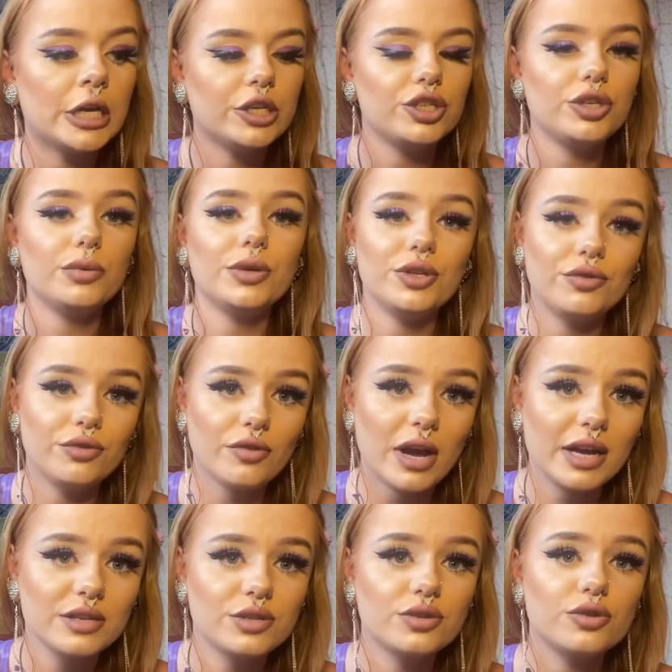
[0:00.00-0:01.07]
to
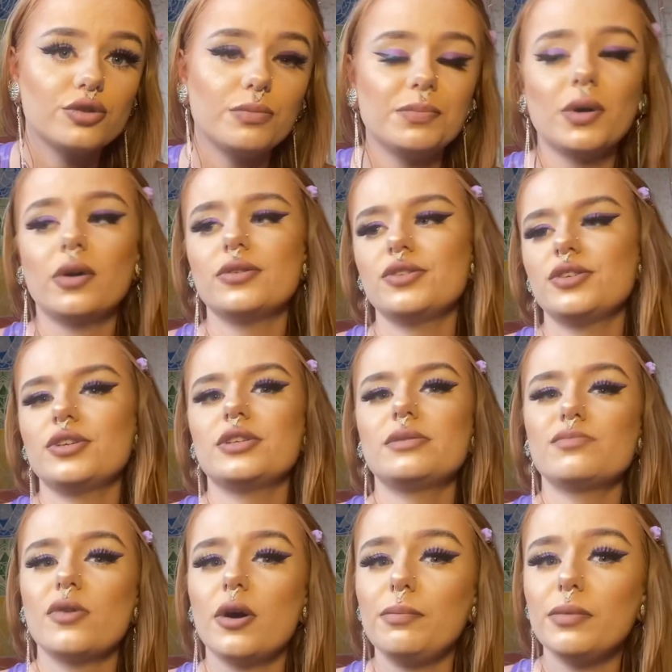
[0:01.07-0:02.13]
address subconscious
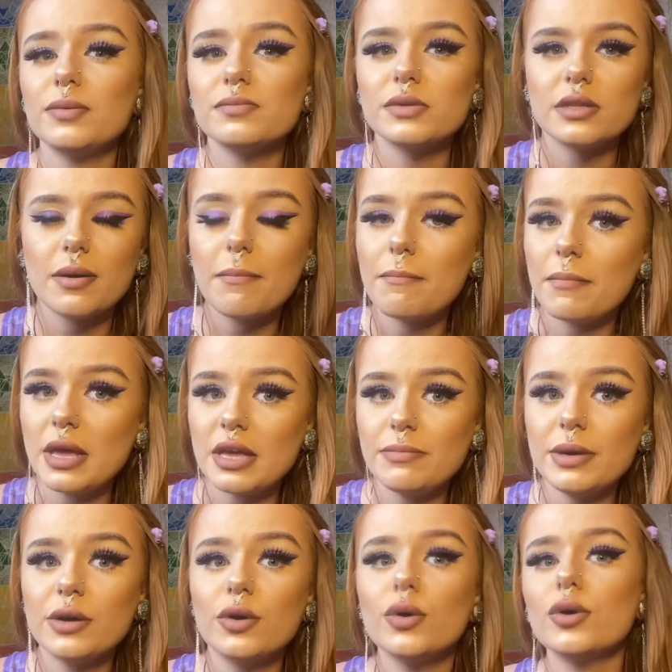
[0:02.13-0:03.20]
problems that may
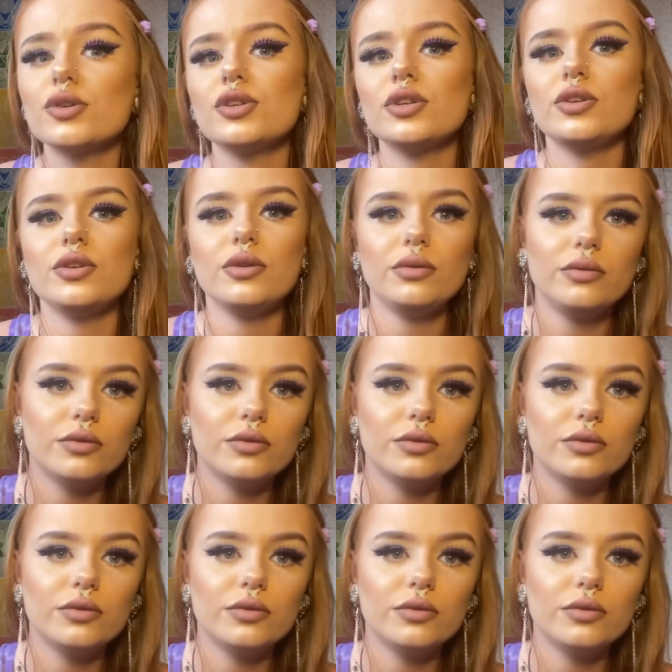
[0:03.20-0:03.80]
be causing you